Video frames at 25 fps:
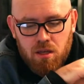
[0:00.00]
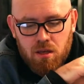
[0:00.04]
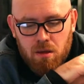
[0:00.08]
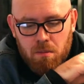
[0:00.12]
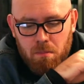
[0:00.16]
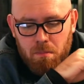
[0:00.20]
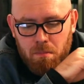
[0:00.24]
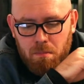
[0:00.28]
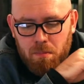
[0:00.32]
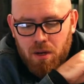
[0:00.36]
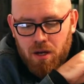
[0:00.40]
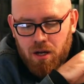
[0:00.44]

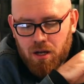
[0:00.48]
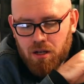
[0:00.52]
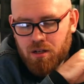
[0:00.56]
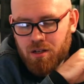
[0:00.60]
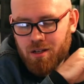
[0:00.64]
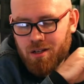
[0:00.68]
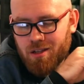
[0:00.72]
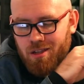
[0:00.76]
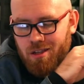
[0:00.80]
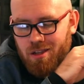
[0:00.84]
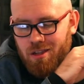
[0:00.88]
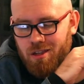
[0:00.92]
But
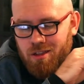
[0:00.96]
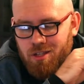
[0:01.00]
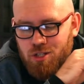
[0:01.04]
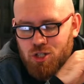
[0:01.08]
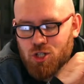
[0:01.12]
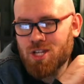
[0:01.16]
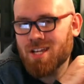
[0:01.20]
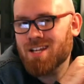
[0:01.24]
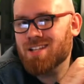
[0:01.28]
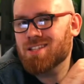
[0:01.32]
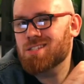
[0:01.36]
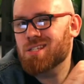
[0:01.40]
the
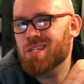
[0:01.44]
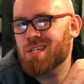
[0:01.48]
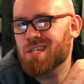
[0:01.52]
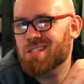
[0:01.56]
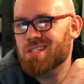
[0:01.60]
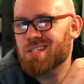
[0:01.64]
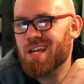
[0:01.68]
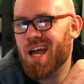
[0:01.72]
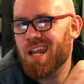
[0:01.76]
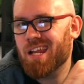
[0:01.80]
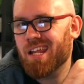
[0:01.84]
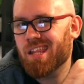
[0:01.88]
G&T
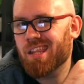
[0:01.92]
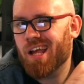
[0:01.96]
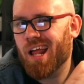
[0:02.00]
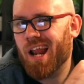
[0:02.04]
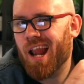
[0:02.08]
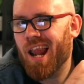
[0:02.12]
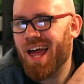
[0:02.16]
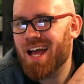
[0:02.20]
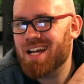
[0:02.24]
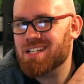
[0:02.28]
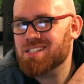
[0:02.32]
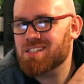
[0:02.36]
is kind of the
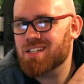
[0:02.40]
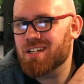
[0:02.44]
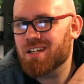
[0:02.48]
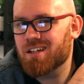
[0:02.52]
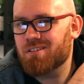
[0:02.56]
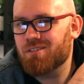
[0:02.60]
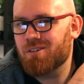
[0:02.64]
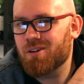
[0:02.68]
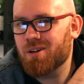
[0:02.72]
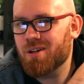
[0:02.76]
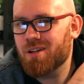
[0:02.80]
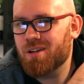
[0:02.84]

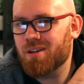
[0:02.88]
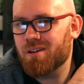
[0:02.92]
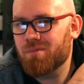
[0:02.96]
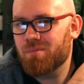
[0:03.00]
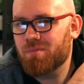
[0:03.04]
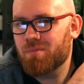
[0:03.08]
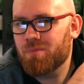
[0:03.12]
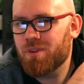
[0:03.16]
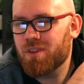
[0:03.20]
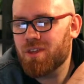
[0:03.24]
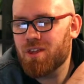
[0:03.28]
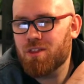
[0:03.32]
classic, right?
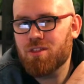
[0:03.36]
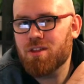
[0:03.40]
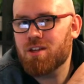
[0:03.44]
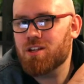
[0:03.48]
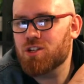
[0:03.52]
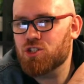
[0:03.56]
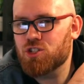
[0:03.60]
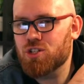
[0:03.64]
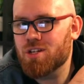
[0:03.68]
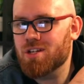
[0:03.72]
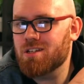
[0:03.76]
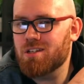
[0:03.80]
You
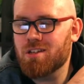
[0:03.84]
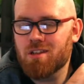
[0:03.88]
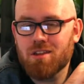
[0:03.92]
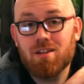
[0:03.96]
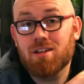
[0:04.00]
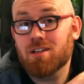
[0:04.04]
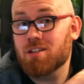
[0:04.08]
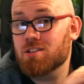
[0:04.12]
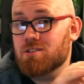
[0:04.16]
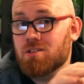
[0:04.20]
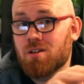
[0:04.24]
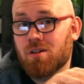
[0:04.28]
think gin, you
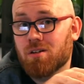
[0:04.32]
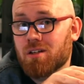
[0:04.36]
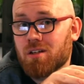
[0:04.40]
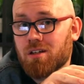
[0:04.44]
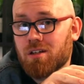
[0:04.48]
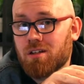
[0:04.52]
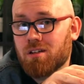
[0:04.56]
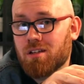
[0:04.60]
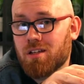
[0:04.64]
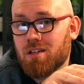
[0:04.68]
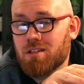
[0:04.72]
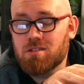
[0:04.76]
think tonic
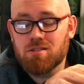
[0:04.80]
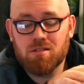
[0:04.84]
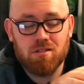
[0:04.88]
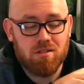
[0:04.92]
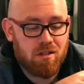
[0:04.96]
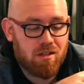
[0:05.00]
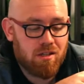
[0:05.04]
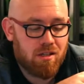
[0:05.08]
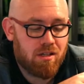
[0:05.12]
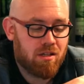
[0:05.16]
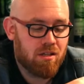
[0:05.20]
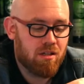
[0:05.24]

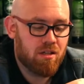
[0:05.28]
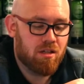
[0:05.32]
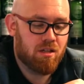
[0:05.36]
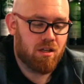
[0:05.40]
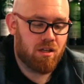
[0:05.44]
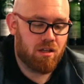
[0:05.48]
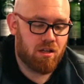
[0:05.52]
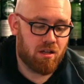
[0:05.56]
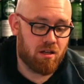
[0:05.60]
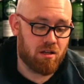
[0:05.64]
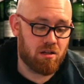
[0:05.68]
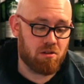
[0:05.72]
instantly,
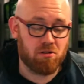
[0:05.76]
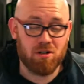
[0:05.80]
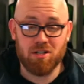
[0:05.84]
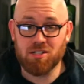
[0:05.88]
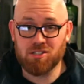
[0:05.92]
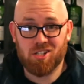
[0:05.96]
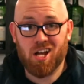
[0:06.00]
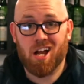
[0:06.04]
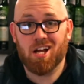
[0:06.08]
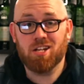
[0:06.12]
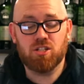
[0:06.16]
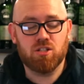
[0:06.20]
or at
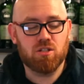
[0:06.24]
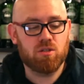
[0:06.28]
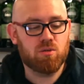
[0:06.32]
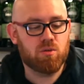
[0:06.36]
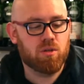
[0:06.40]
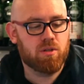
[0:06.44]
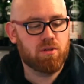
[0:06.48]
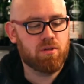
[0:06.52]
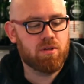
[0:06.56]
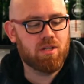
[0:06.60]
least I do.